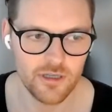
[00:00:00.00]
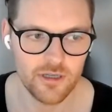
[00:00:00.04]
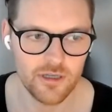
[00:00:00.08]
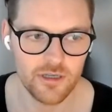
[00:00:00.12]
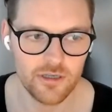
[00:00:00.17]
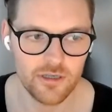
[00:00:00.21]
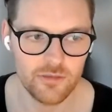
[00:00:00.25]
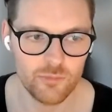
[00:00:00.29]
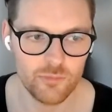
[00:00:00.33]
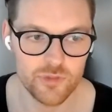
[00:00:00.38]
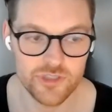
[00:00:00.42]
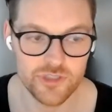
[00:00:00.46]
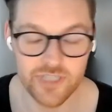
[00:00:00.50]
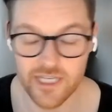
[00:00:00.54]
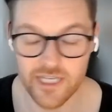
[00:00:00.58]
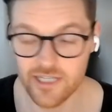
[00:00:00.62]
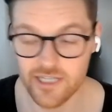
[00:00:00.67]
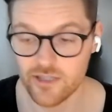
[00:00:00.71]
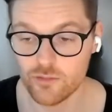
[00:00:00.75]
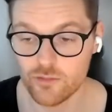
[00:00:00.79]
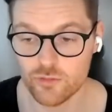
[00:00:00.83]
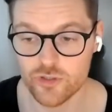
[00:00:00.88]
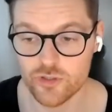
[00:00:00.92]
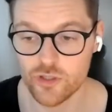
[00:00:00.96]
Was getting
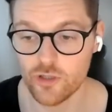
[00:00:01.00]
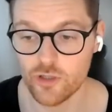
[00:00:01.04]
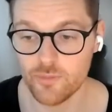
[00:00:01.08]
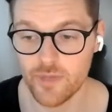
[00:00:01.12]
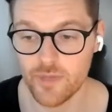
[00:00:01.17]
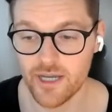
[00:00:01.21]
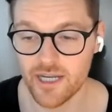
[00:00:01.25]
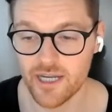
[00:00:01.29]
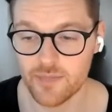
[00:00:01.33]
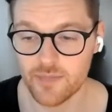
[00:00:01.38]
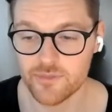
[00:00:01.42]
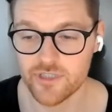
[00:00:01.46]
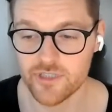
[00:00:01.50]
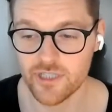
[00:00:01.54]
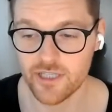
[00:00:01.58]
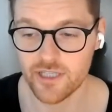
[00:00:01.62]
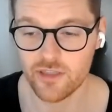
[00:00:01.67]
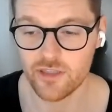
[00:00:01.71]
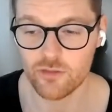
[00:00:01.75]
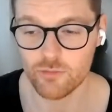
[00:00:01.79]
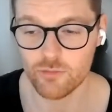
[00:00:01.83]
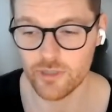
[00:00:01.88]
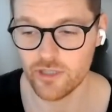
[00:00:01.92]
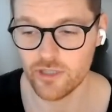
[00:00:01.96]
the result back up to like
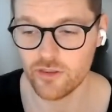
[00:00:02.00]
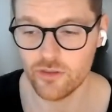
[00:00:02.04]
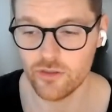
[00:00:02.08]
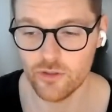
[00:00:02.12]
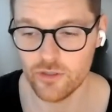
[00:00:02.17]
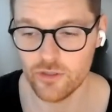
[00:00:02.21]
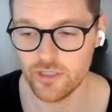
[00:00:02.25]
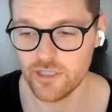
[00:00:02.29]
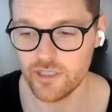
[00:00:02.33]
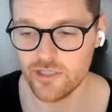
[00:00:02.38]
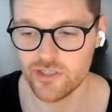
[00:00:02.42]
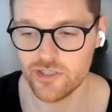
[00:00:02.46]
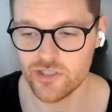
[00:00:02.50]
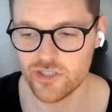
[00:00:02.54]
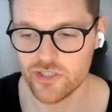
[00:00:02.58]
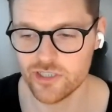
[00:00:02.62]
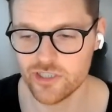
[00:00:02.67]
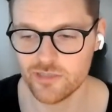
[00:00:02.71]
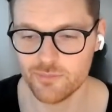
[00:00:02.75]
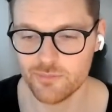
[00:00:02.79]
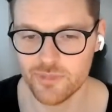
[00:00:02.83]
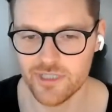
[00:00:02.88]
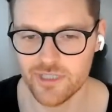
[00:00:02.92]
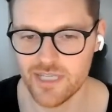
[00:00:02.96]

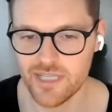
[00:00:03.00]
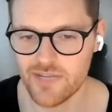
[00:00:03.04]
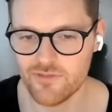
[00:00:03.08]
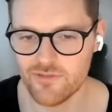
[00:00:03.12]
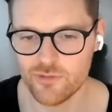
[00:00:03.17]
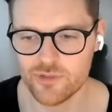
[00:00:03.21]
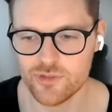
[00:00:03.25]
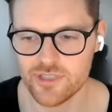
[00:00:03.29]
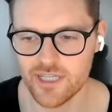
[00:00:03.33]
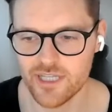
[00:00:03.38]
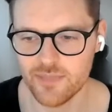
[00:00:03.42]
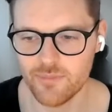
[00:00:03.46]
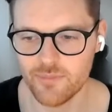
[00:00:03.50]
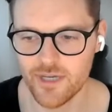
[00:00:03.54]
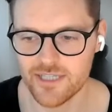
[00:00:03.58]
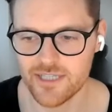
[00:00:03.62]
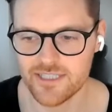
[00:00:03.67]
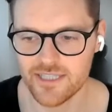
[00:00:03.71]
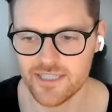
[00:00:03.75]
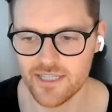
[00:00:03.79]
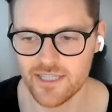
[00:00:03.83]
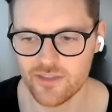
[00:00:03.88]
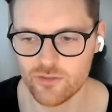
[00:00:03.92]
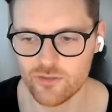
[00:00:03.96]
330-ish, but never was getting back
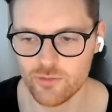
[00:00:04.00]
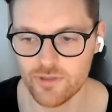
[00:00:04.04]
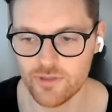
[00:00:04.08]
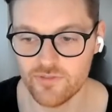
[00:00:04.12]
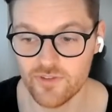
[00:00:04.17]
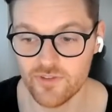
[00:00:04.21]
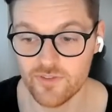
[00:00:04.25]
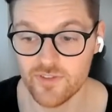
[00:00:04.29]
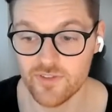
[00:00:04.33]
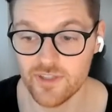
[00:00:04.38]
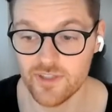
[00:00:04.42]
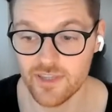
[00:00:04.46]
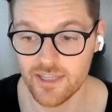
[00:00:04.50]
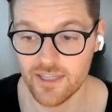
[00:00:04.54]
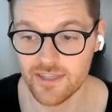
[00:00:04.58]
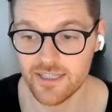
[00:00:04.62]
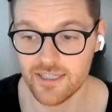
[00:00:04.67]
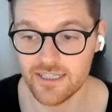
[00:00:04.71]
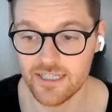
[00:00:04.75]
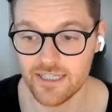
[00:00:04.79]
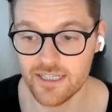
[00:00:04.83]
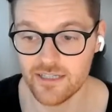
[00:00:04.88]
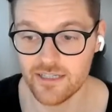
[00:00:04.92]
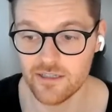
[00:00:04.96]
to that 350 that they
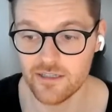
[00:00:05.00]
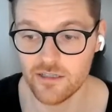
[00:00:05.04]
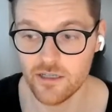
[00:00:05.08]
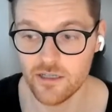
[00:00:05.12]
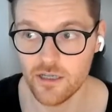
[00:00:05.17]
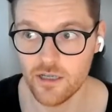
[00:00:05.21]
needed.